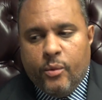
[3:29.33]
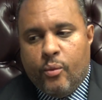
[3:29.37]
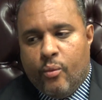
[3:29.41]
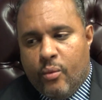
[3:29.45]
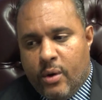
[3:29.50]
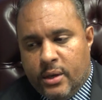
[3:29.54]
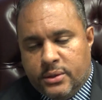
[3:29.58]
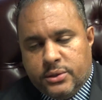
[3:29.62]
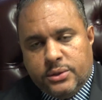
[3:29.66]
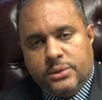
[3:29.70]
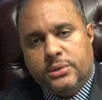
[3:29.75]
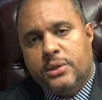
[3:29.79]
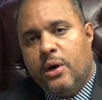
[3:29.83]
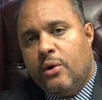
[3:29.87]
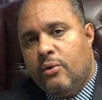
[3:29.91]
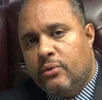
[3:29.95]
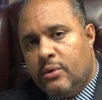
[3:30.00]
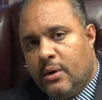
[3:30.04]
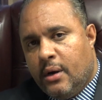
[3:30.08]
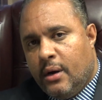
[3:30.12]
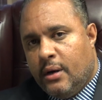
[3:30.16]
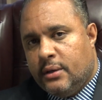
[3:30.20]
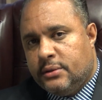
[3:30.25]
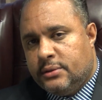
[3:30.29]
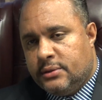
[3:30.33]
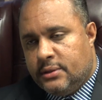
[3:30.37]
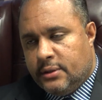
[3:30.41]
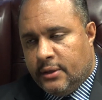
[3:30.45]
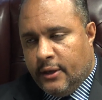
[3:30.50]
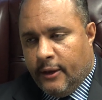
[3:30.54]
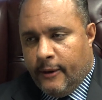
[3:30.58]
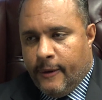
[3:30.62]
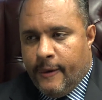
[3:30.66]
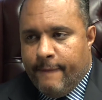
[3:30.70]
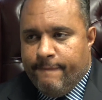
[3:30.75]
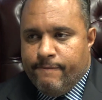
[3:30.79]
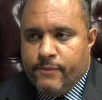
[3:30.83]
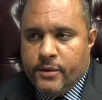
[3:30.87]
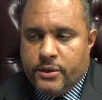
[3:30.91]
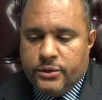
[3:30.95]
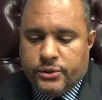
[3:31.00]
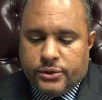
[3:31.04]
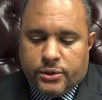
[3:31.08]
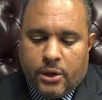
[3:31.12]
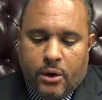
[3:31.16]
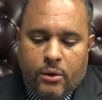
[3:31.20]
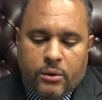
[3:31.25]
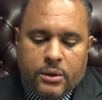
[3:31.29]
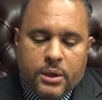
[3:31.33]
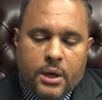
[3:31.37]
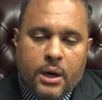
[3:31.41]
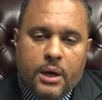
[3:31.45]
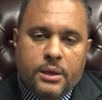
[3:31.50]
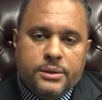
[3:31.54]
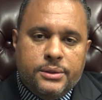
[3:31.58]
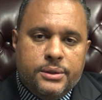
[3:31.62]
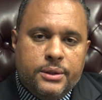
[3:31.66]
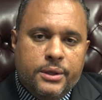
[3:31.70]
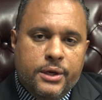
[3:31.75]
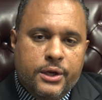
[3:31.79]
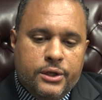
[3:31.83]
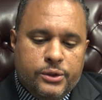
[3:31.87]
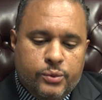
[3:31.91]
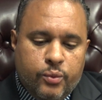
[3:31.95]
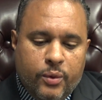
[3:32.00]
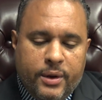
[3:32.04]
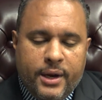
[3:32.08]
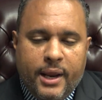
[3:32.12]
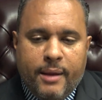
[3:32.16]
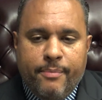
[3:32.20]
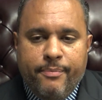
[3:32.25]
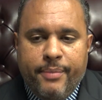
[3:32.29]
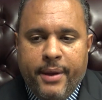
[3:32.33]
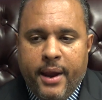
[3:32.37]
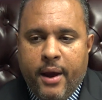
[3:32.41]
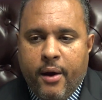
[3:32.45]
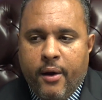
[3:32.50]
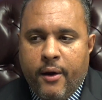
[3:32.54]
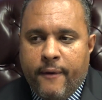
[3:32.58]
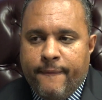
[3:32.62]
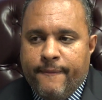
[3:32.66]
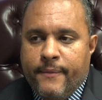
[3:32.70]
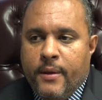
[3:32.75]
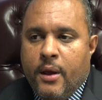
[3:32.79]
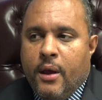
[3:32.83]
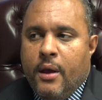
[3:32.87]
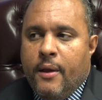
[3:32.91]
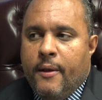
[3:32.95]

What's sole custody? Sole custody is when a parent